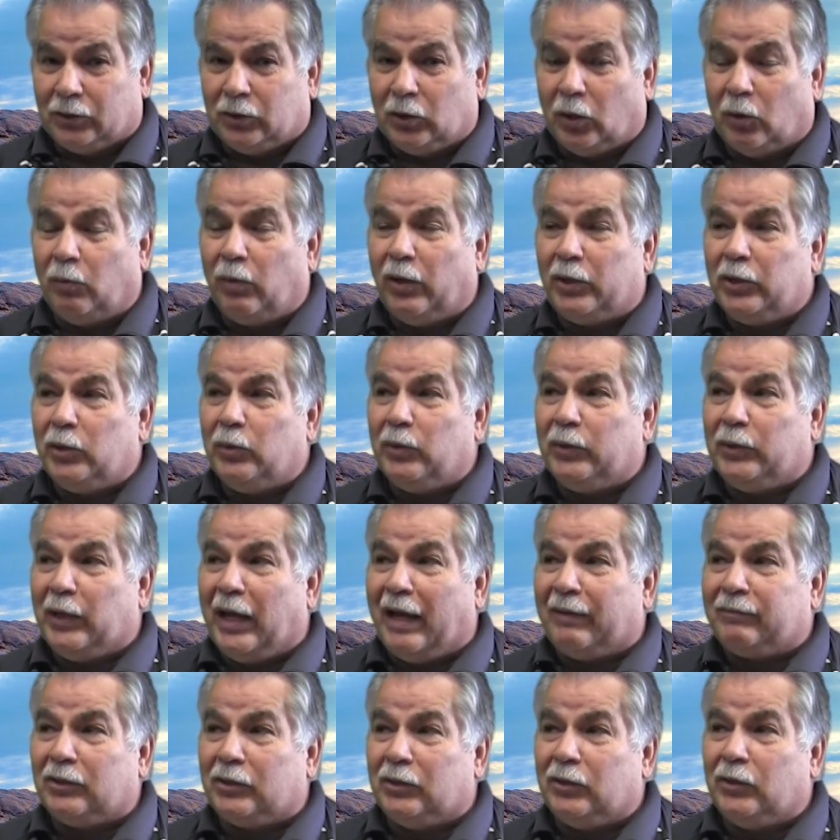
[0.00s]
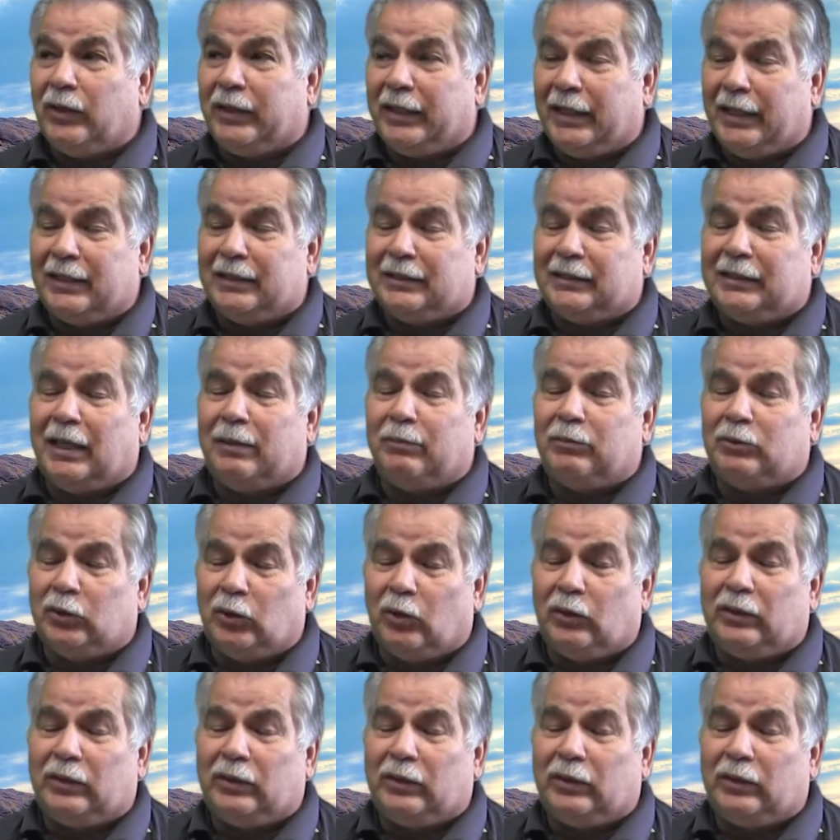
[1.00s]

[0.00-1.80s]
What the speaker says: So what you would have to do again is keep